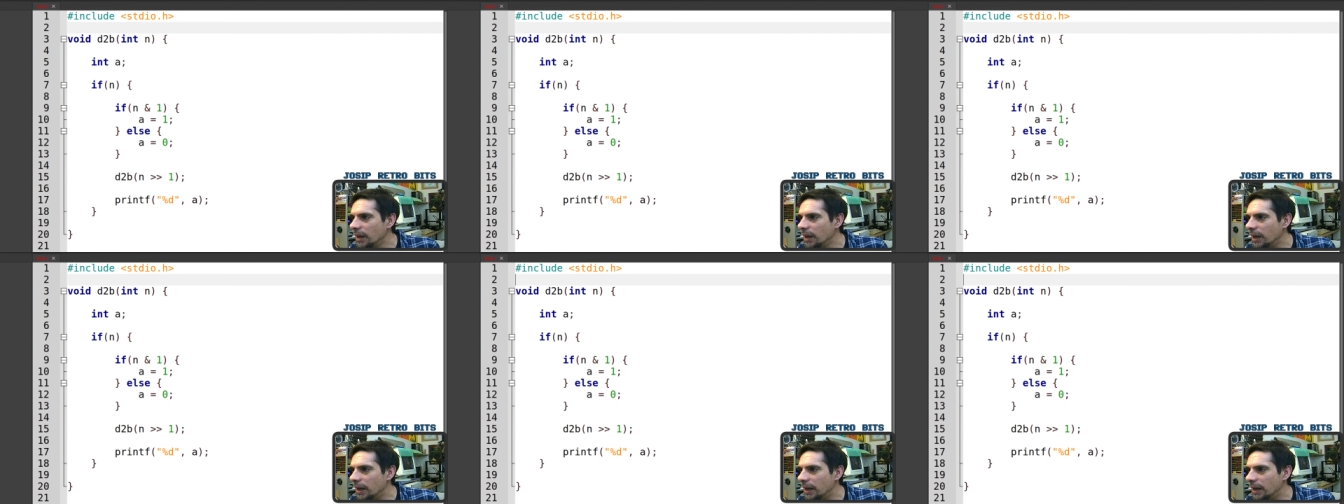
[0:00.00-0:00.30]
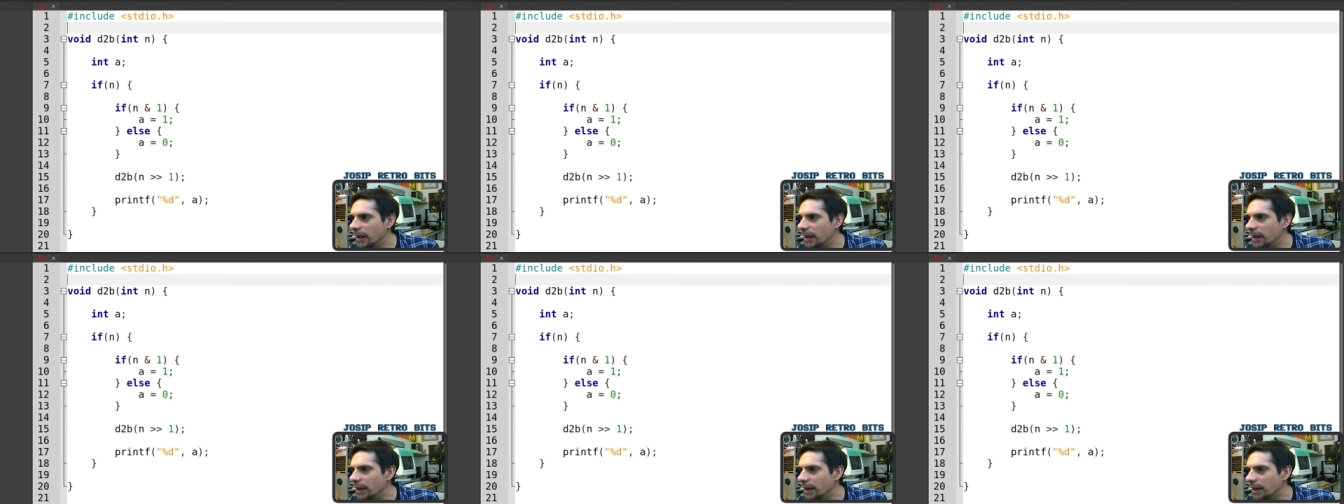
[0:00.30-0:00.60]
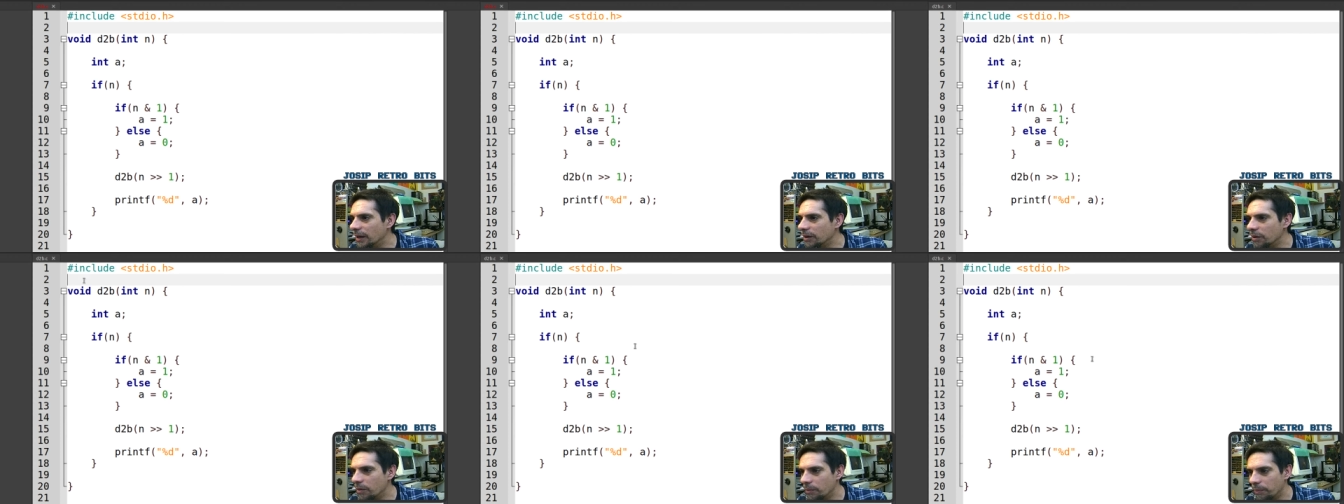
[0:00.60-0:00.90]
uh,
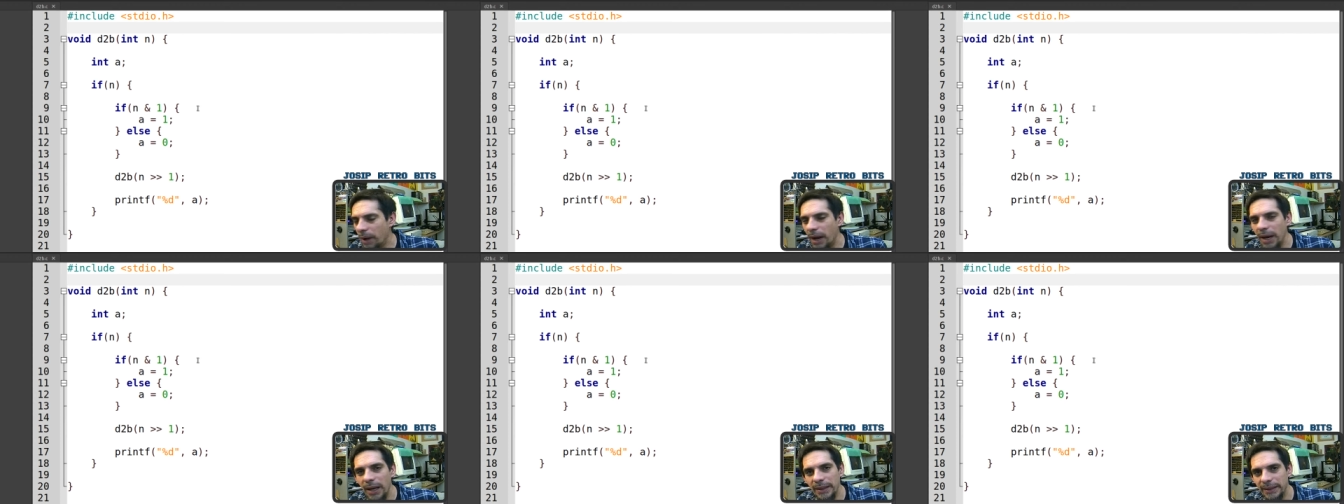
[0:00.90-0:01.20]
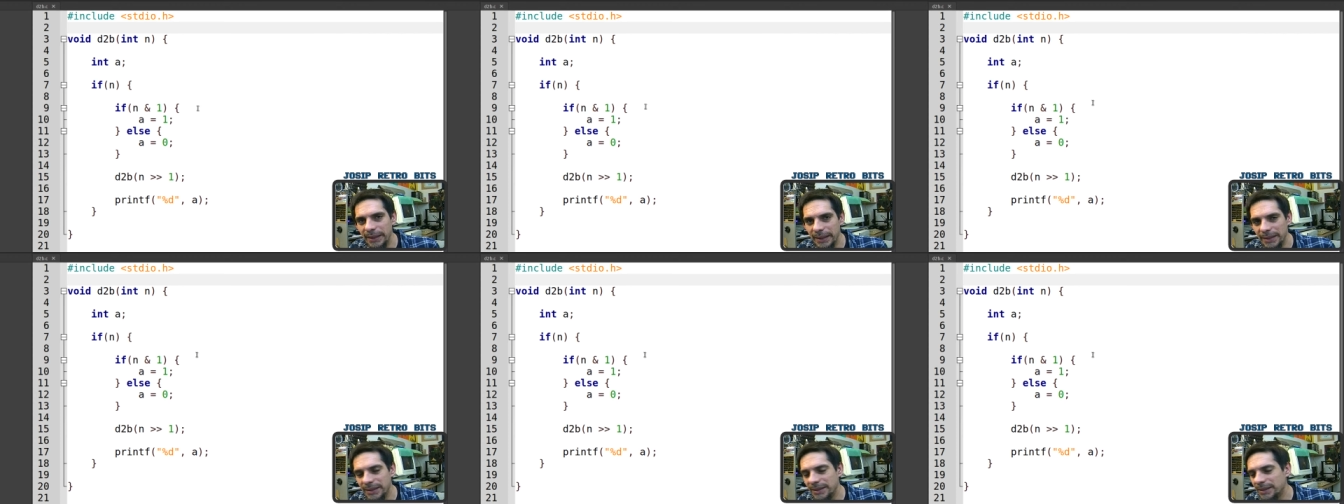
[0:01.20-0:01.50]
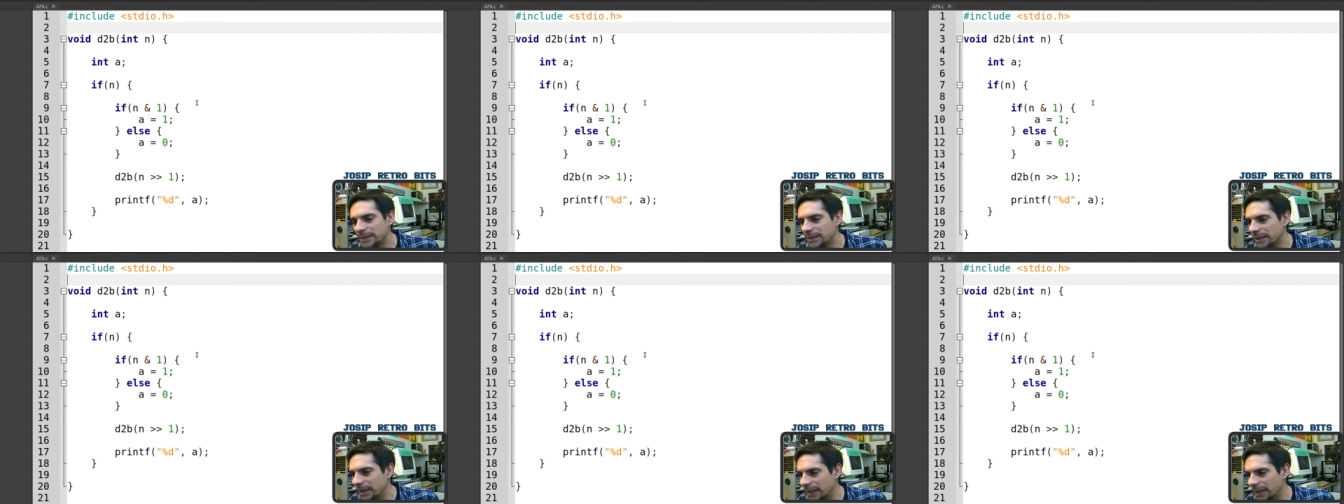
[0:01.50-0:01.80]
compile
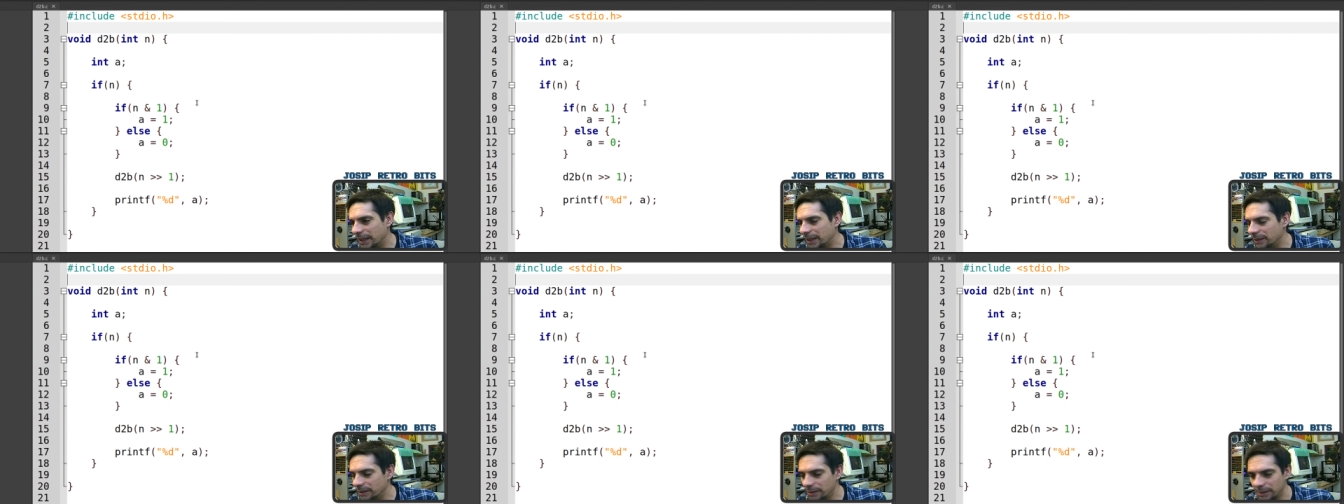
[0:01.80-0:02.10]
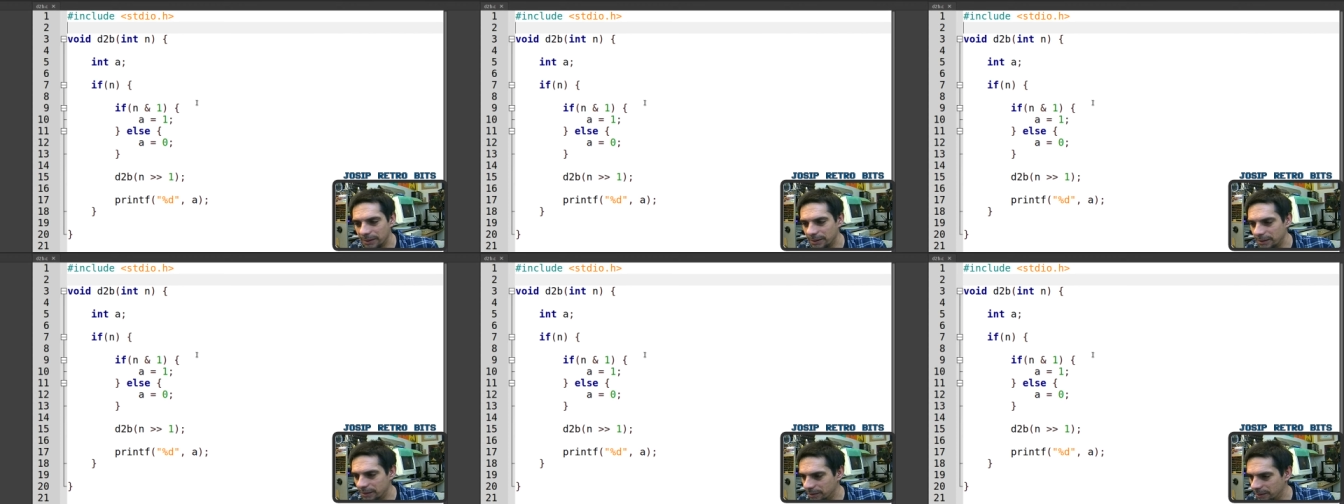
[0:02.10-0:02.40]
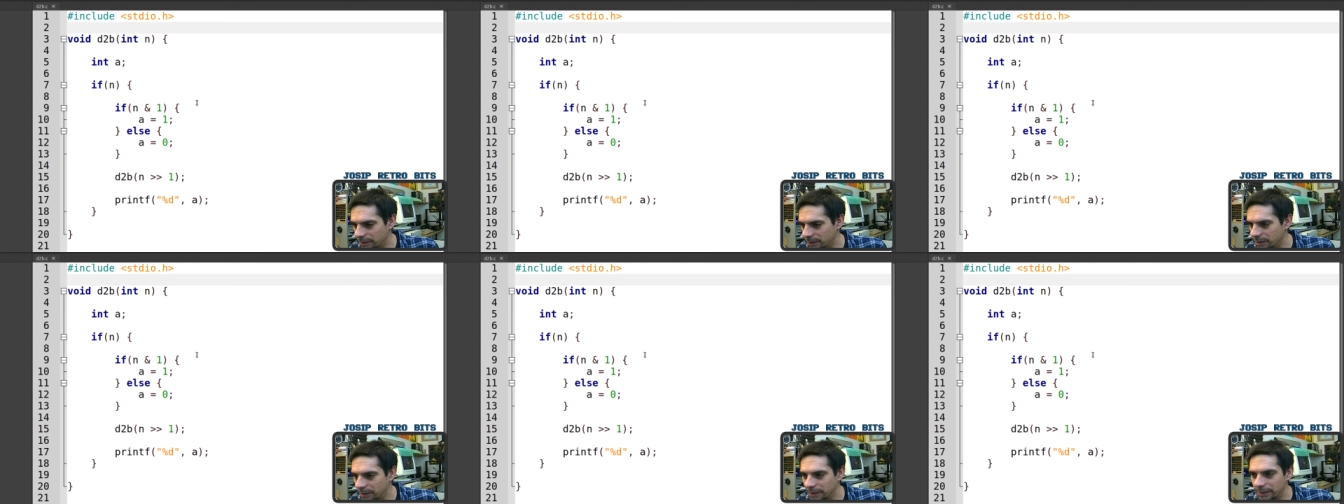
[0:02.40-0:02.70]
this and
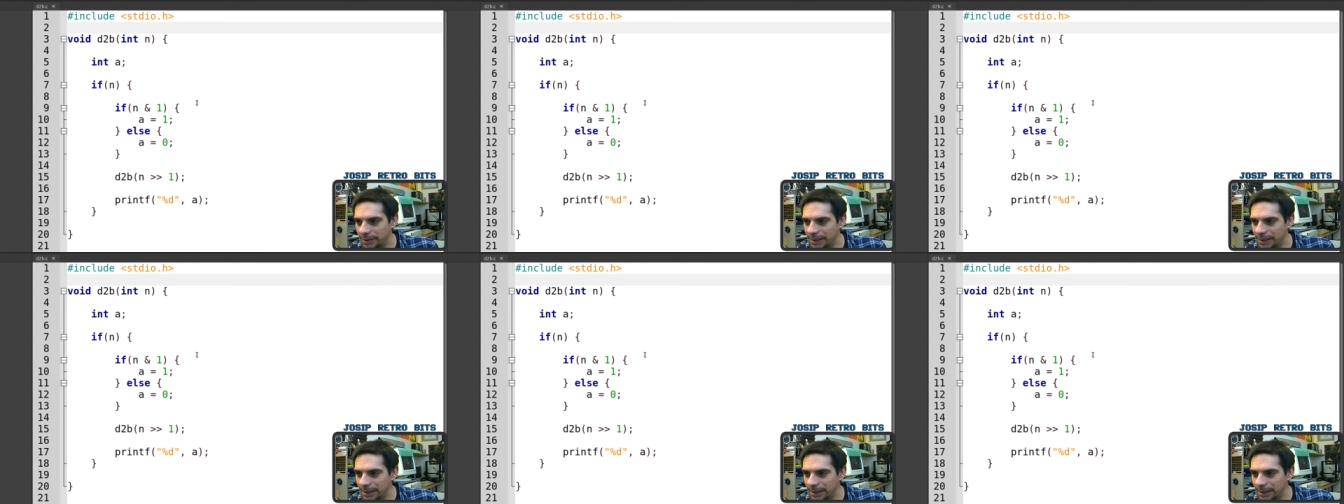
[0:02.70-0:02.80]
uh,